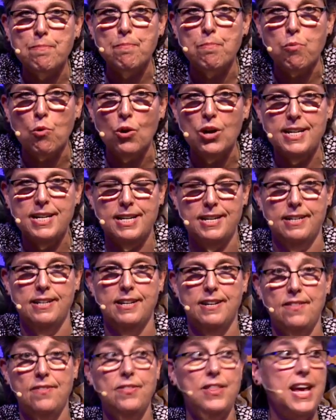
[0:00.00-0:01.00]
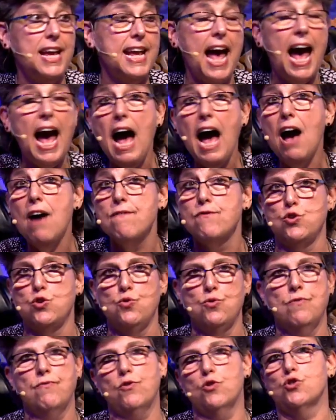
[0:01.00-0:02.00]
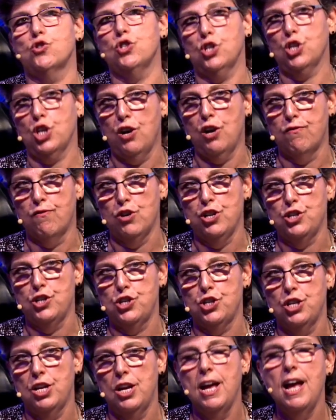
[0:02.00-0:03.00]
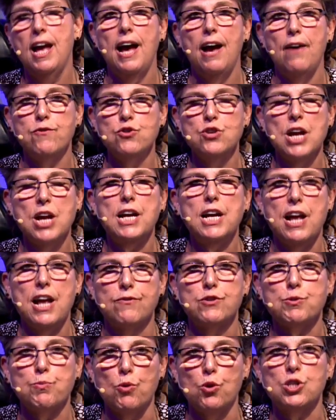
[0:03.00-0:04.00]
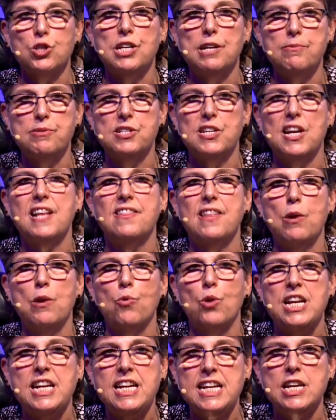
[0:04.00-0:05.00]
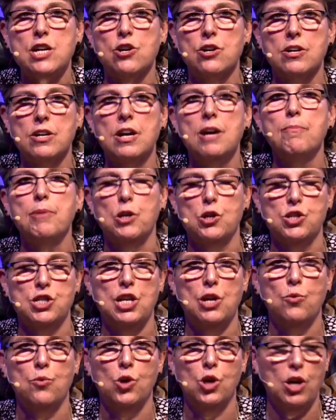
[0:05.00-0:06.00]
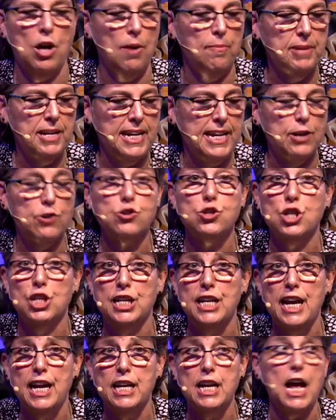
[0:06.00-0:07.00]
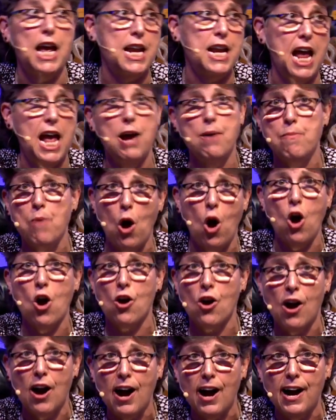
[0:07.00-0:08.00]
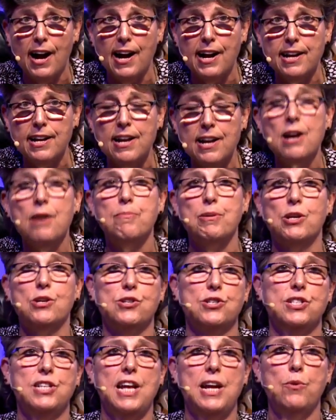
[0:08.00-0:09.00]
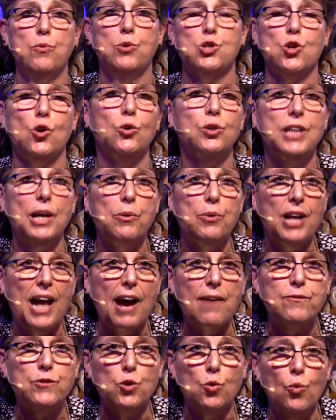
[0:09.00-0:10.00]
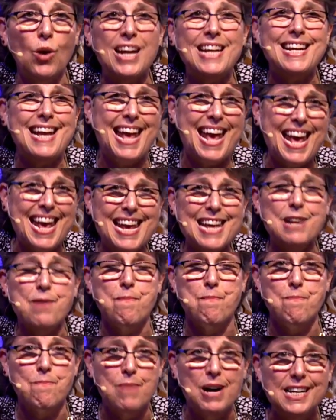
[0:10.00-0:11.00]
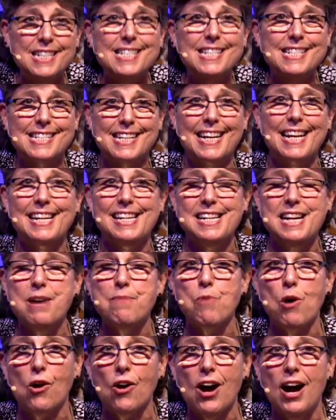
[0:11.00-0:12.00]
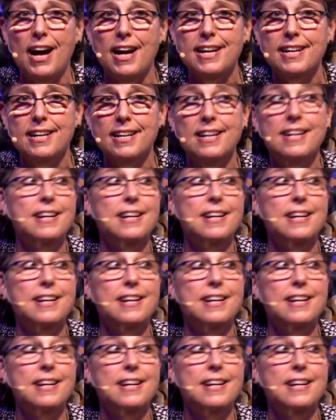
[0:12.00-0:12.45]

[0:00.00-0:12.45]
Britain? They have universal coverage. Have you not ever spoken to them saying they were here because they were coming here to get an MRI because they were told they would have to wait 8 months to get an MRI?